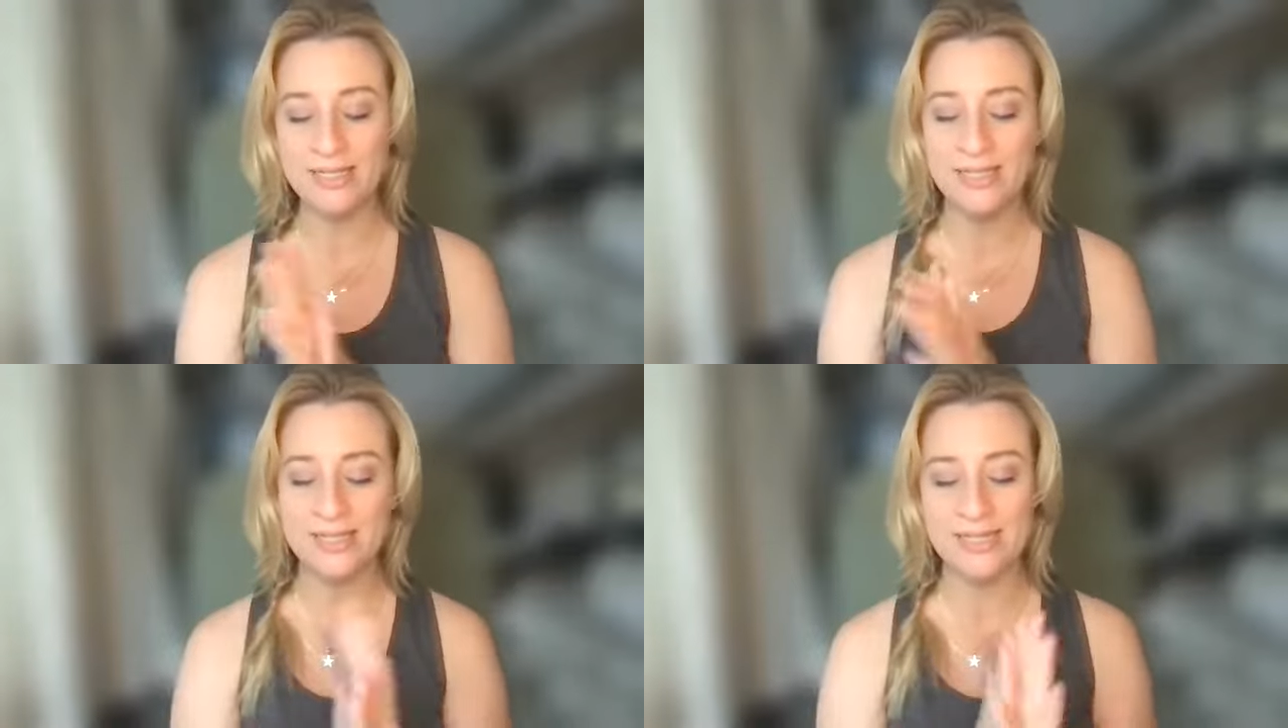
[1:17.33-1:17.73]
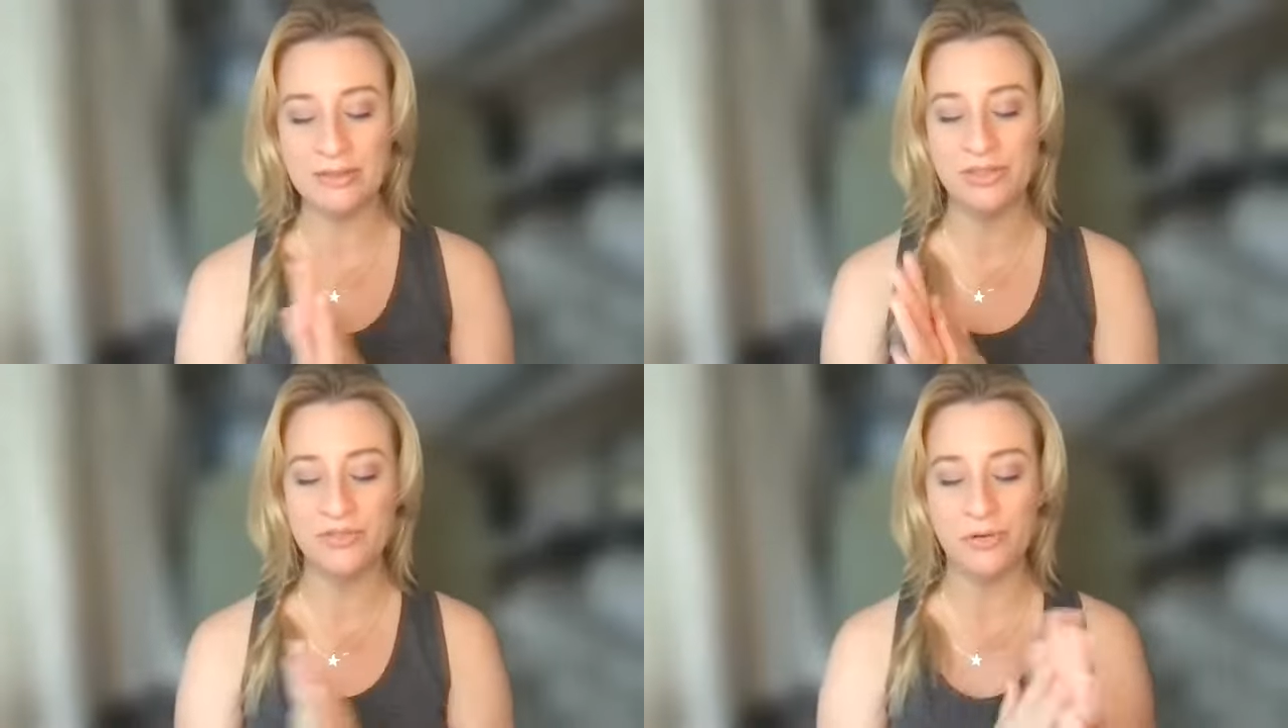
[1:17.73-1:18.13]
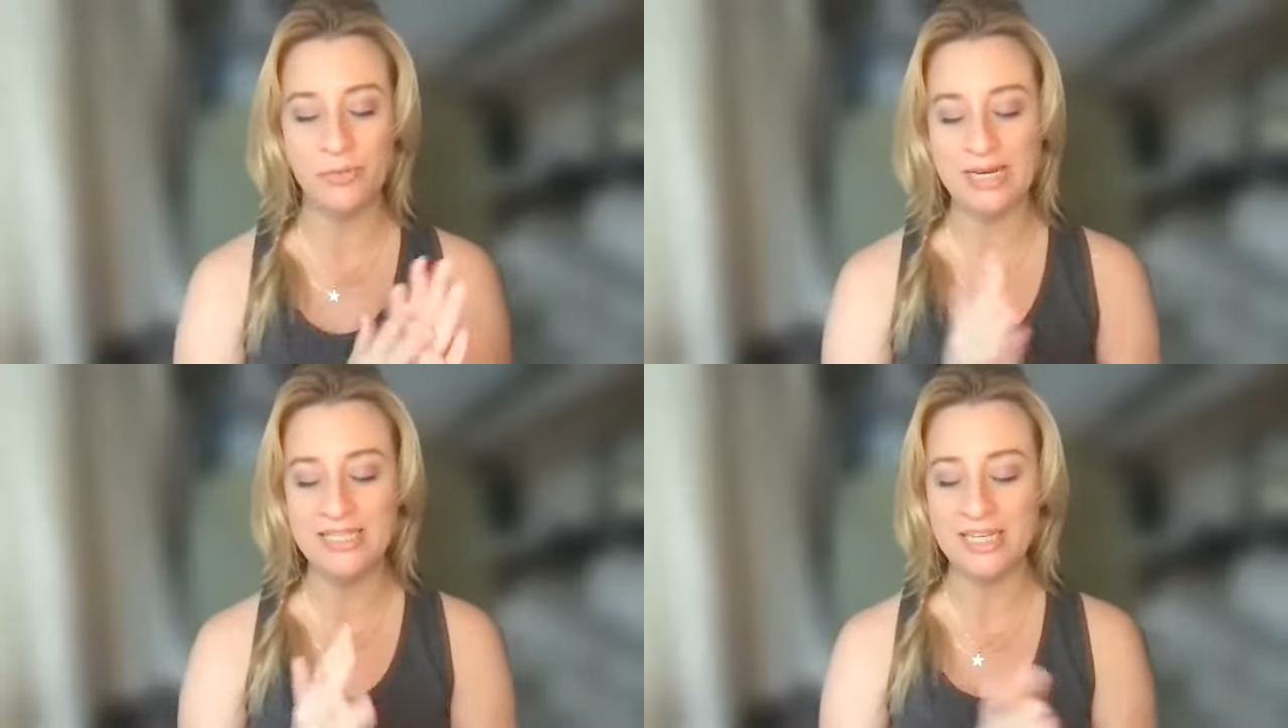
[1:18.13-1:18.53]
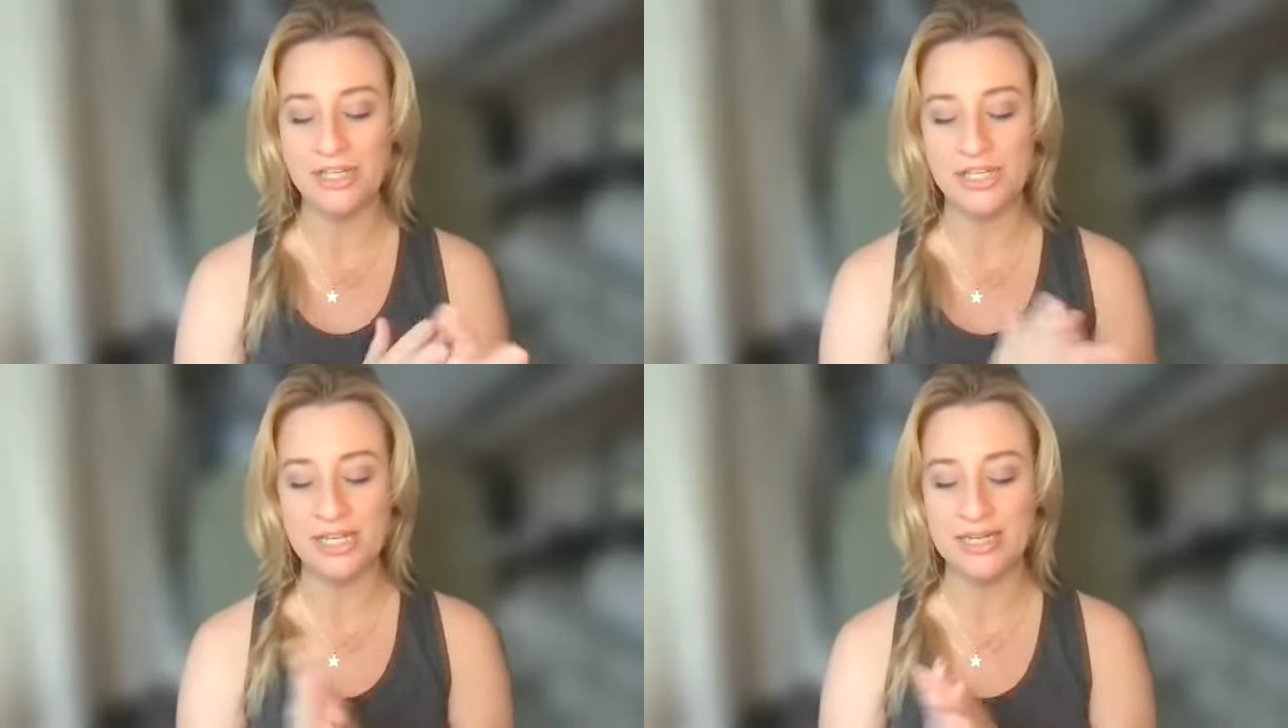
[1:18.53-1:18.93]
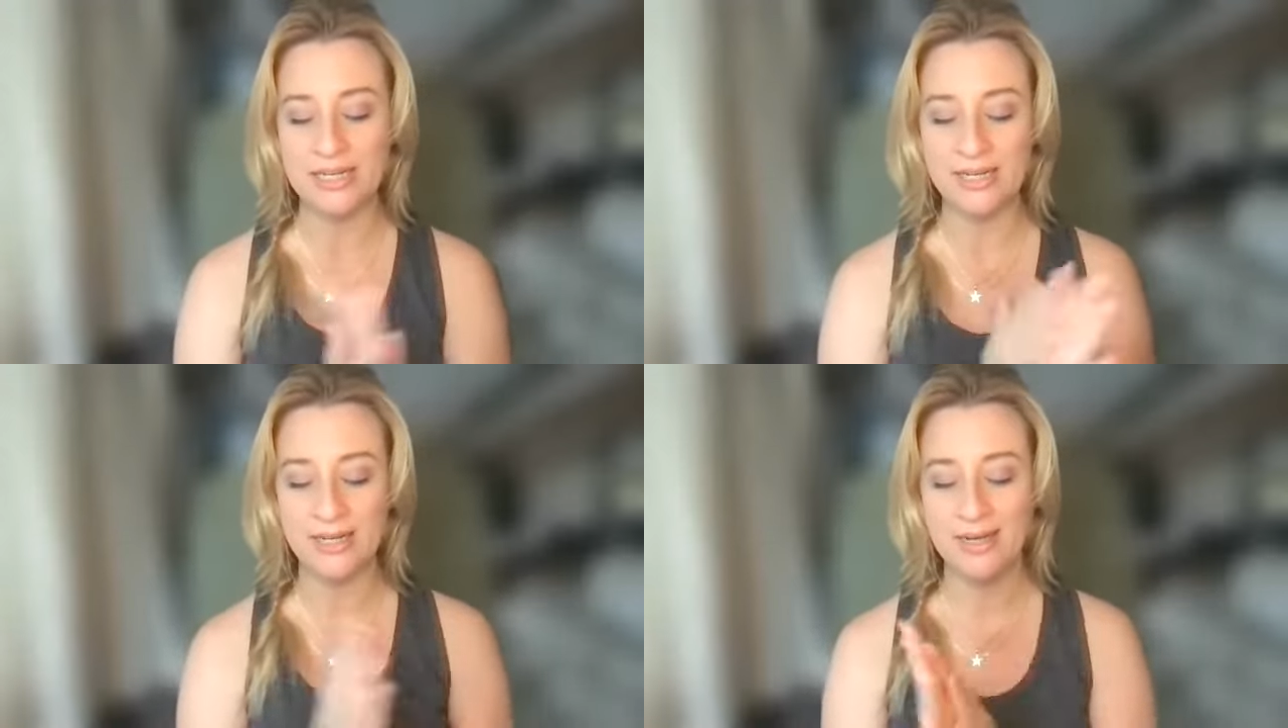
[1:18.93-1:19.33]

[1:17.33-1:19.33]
into the sounds of your meditation. and